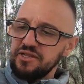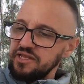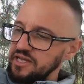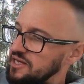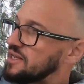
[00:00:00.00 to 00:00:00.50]

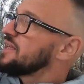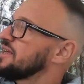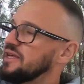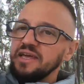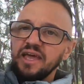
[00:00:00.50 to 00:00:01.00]
You can
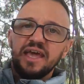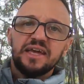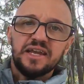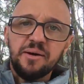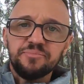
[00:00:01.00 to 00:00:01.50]

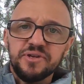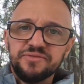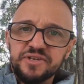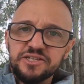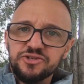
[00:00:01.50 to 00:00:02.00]
hang it up
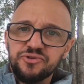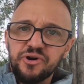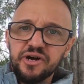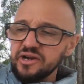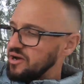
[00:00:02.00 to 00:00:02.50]
if you need to
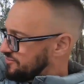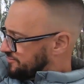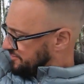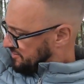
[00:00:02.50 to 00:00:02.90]
dry it off.